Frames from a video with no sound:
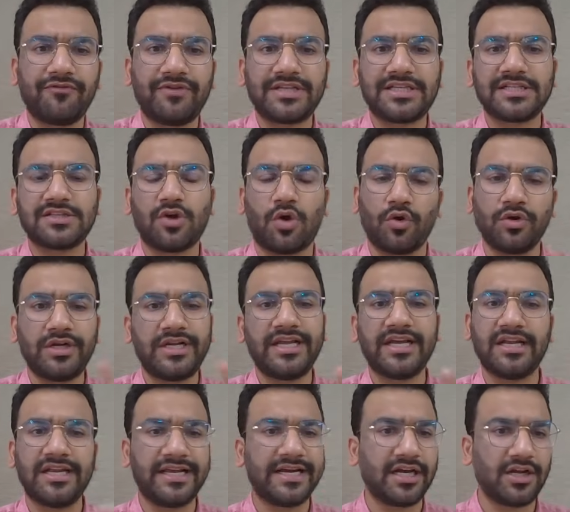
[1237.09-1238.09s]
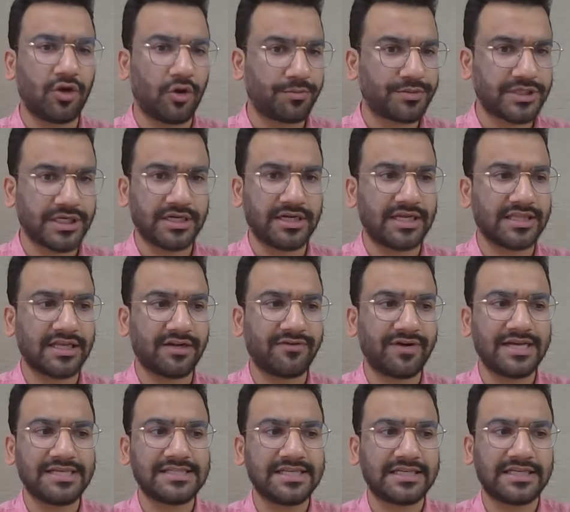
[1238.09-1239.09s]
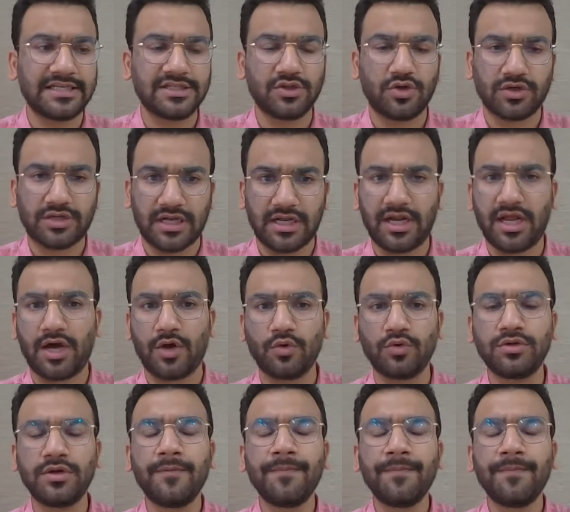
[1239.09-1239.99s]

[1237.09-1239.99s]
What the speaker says: which is only a legal option, otherwise it is not allowed.